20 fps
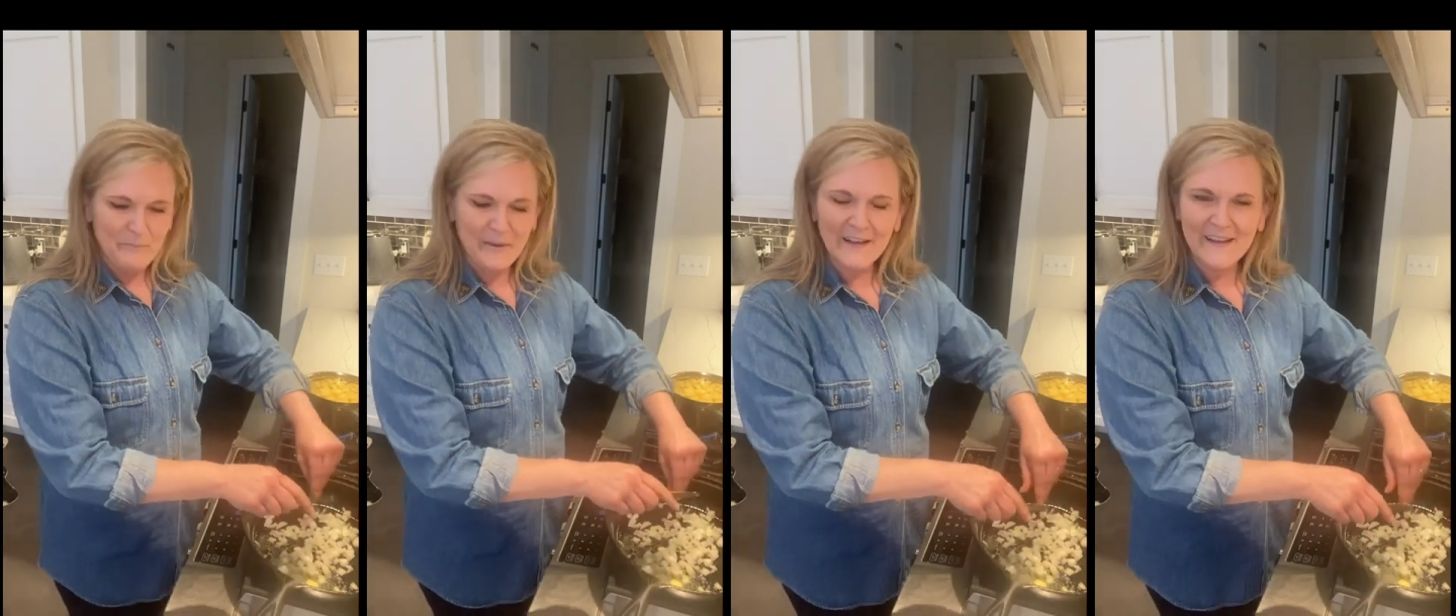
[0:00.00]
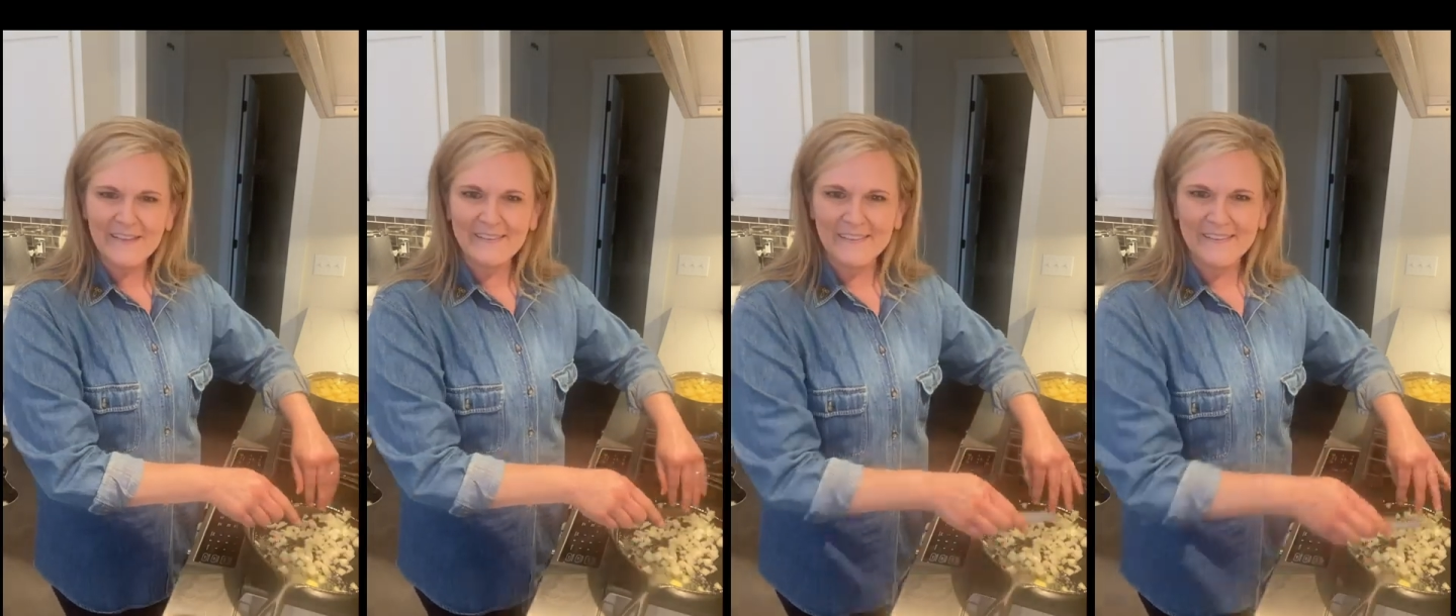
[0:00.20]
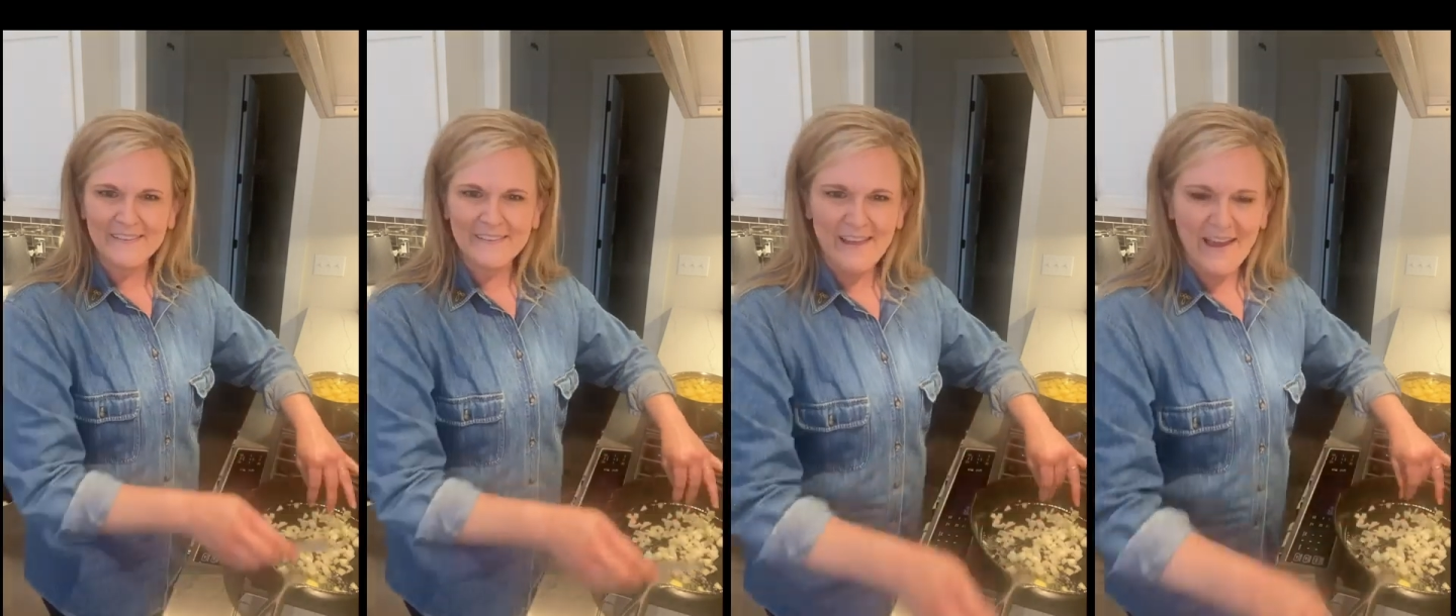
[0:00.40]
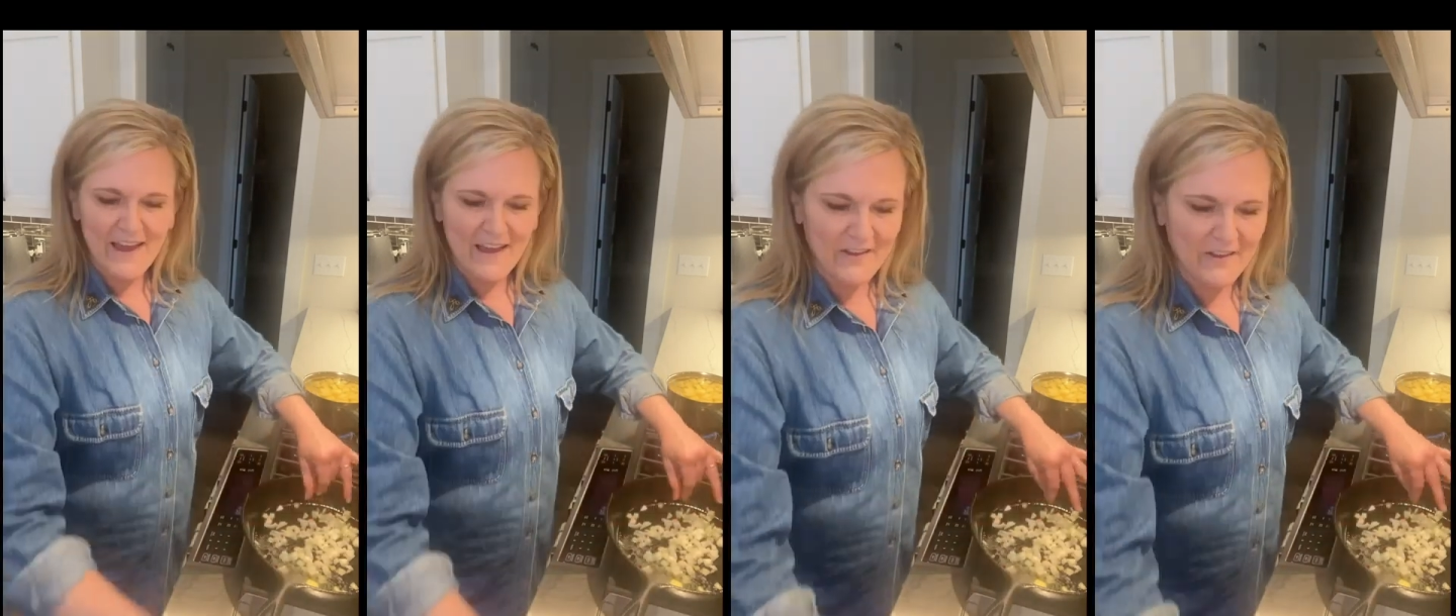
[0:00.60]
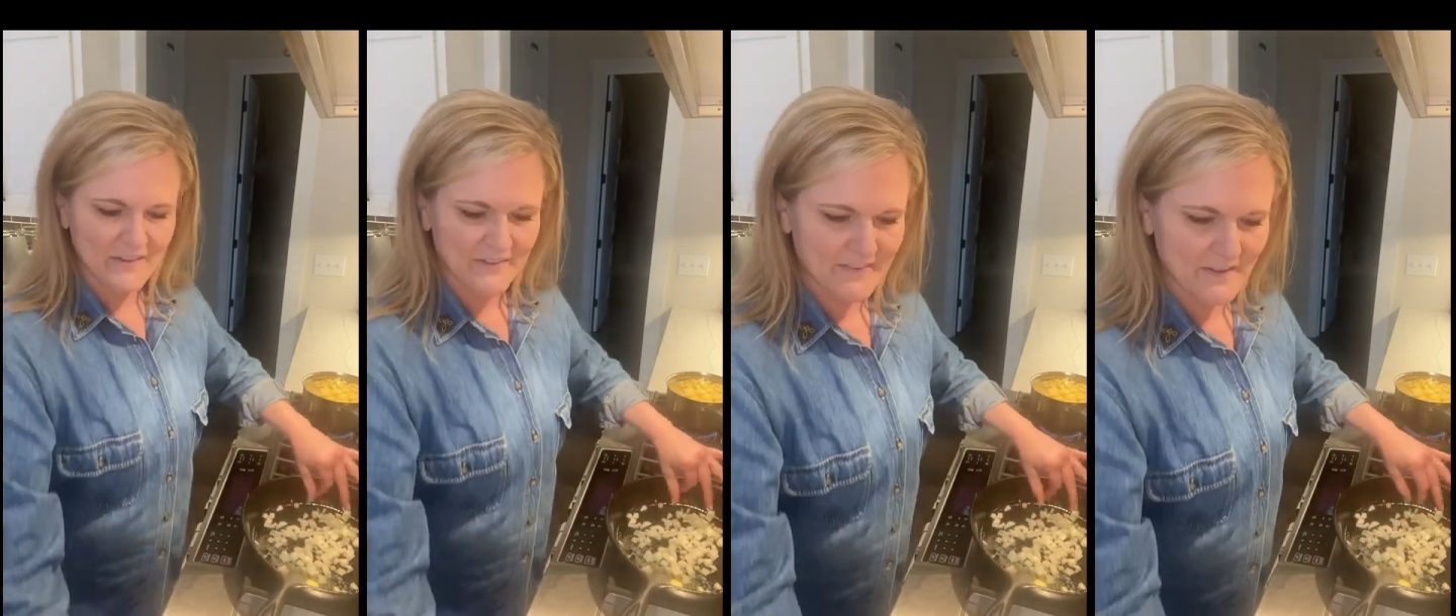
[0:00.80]
been in this
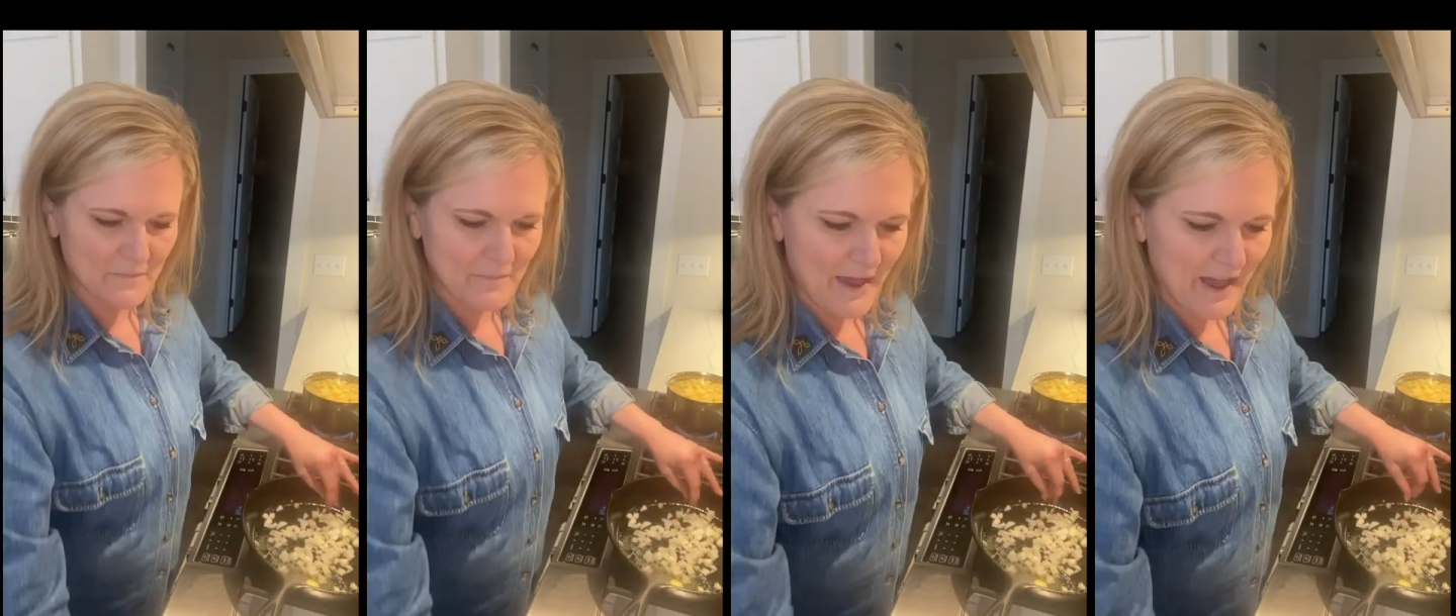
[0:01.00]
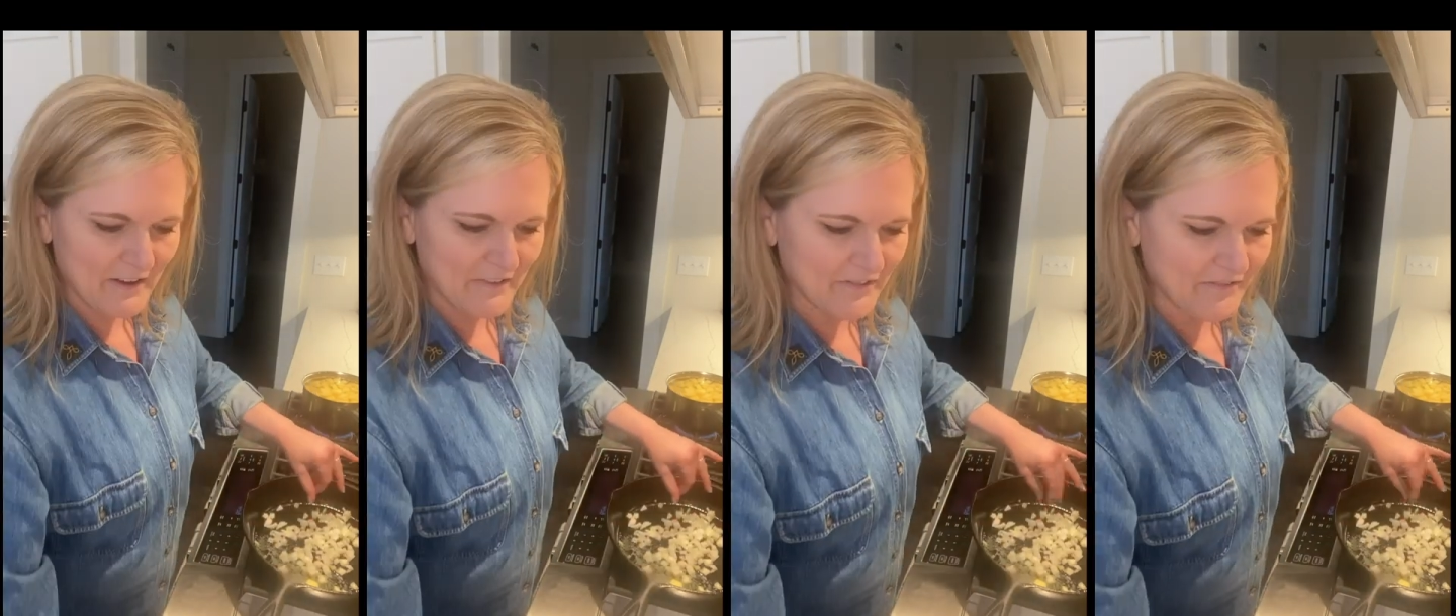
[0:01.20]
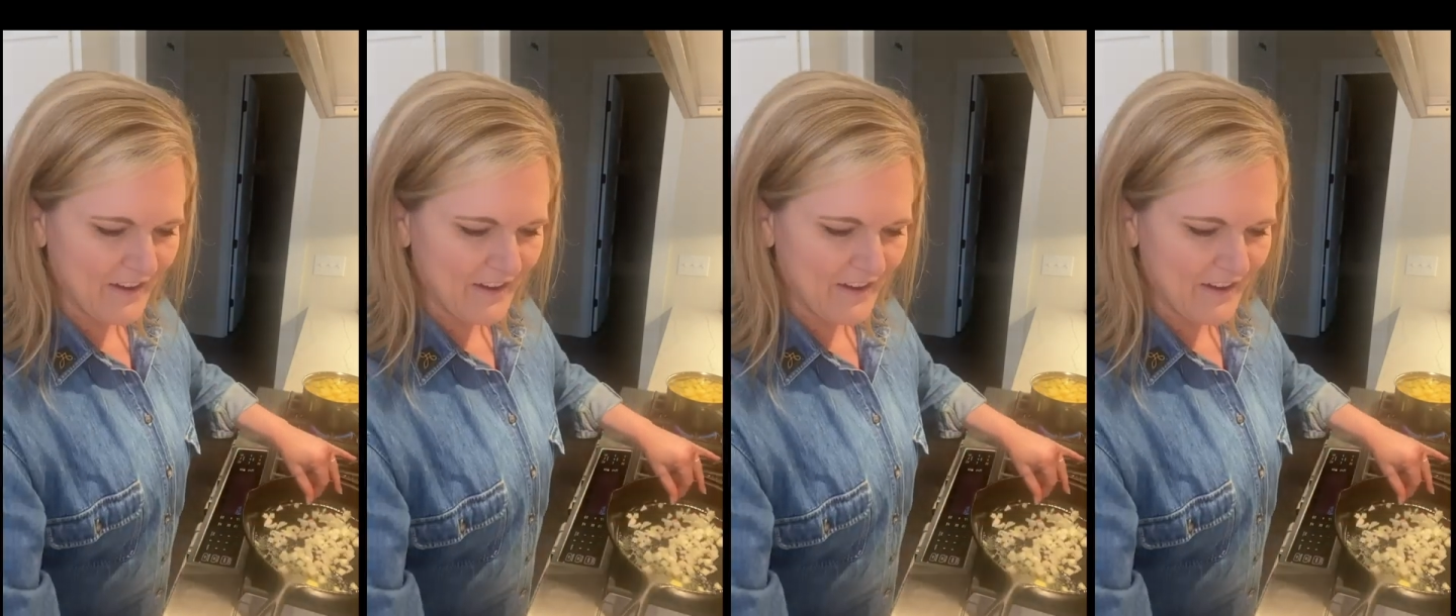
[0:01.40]
house about